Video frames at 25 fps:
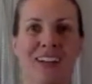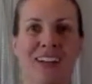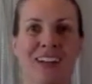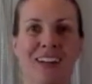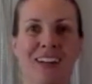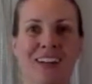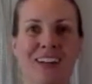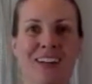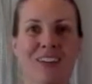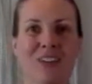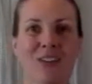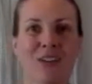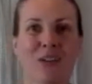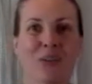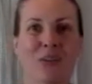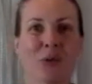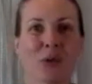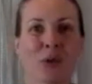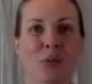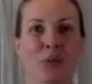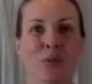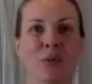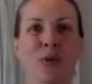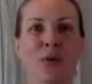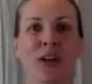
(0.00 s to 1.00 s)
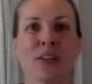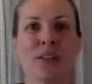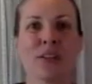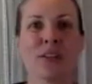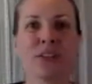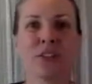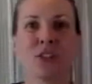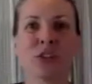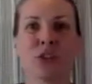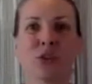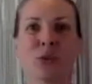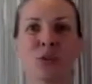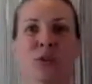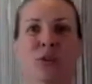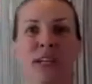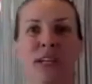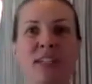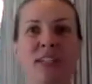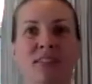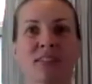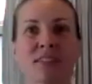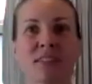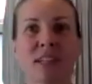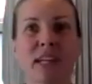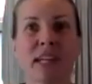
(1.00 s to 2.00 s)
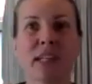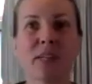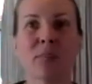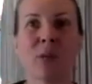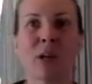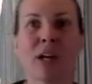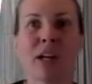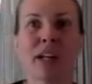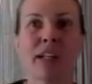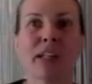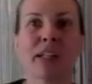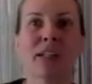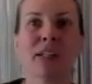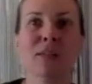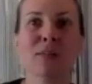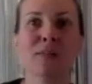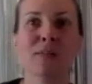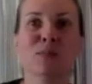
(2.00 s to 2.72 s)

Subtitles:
One more breath into your right side body.